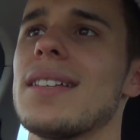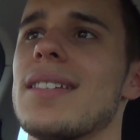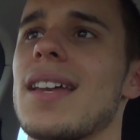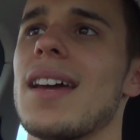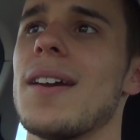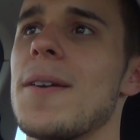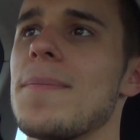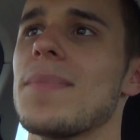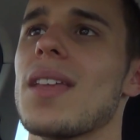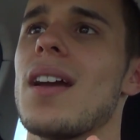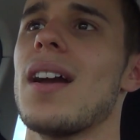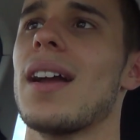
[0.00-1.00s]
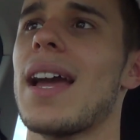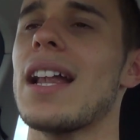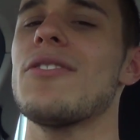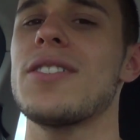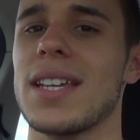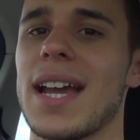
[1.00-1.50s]
the day,
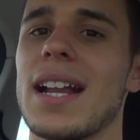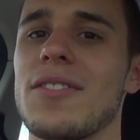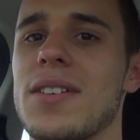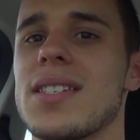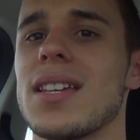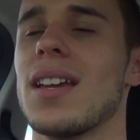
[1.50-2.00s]
calories are calories.